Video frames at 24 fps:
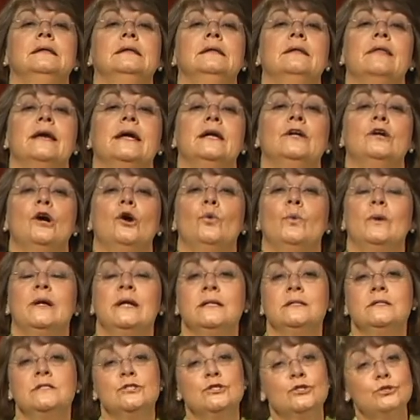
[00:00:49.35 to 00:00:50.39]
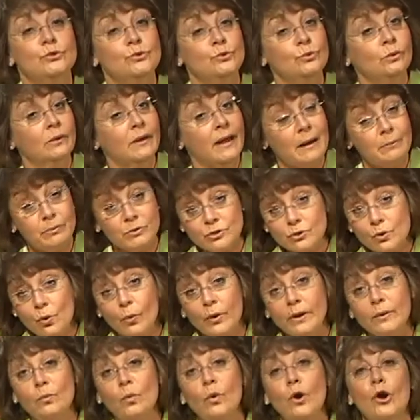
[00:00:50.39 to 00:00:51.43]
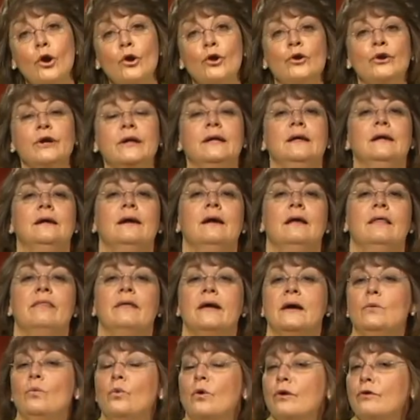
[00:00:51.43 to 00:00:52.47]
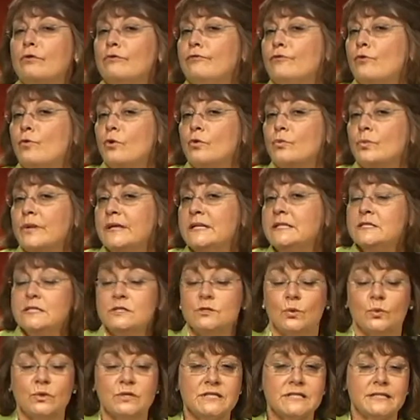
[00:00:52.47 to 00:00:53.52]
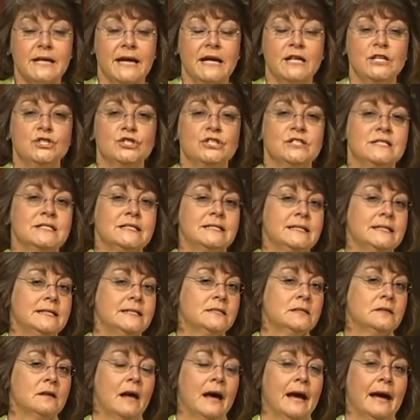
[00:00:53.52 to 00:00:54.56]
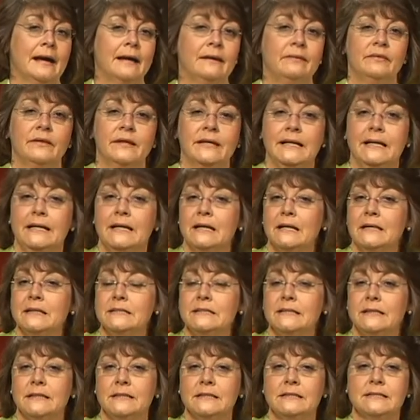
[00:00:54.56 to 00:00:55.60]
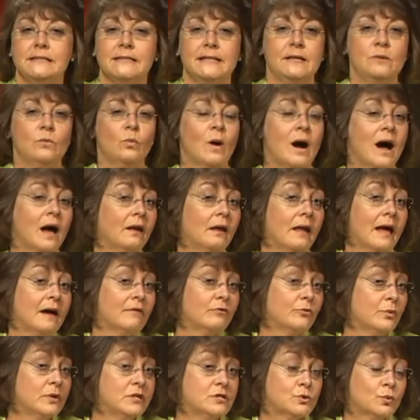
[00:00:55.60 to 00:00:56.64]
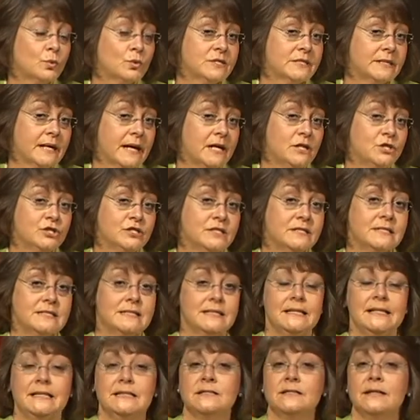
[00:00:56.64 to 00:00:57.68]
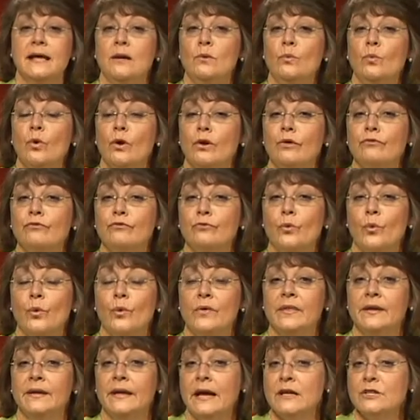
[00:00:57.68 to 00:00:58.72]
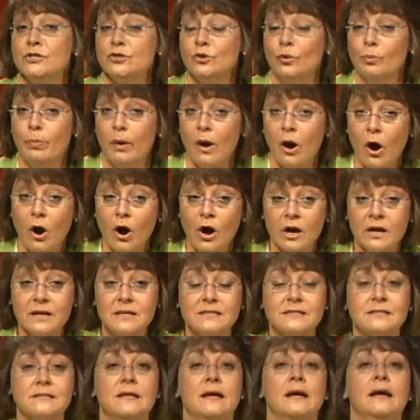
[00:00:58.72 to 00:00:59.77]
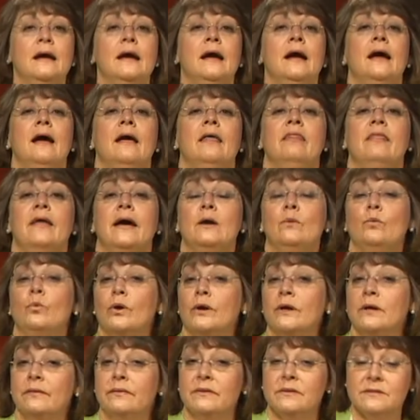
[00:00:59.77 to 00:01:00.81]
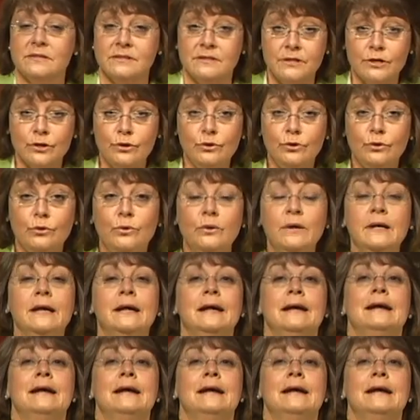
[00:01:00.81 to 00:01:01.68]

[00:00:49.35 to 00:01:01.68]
They go into laboratory work. They work for resource agencies like the Tennessee Wildlife Resource Agencies. They work for the national parks. They work at the zoo.